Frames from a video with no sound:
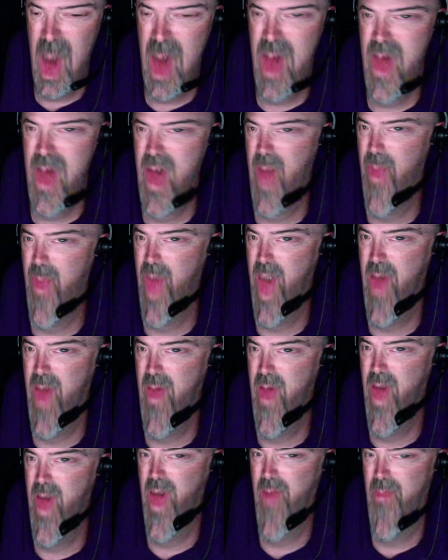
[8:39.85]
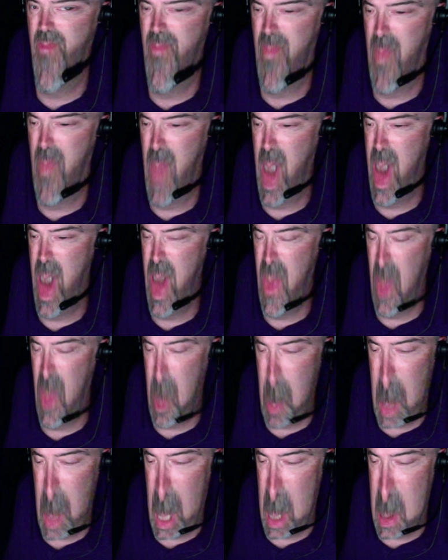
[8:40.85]
somebody, you know, and you
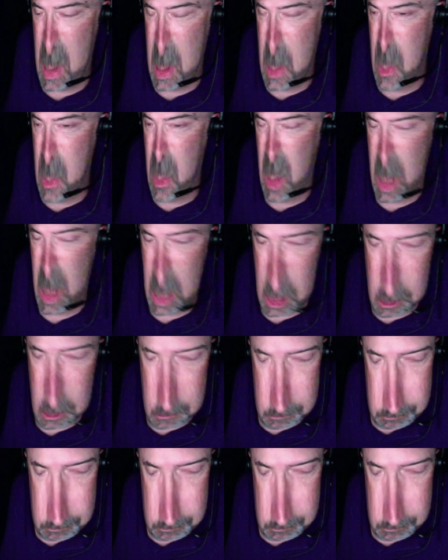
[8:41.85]
even pay digitally now.